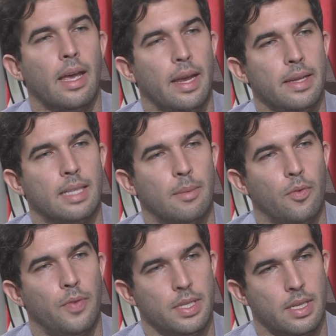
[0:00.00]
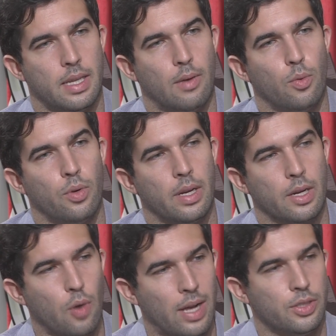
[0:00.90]
Any type of visa that would
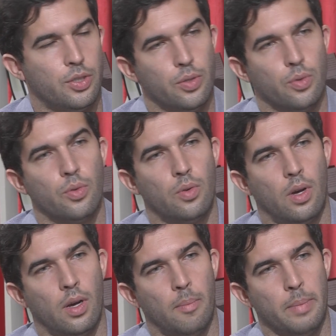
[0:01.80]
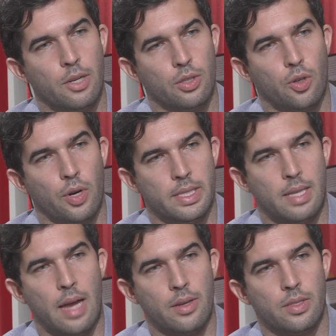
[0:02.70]
grant you migratory
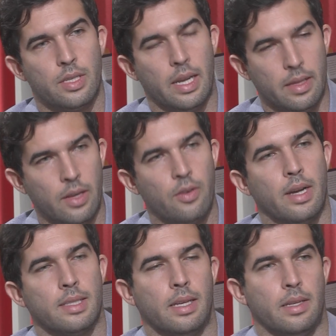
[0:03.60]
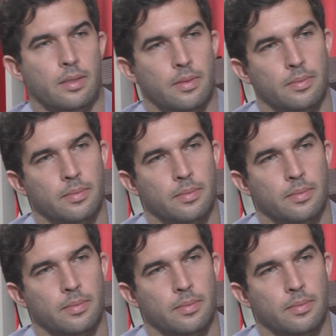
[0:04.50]
status in the United States.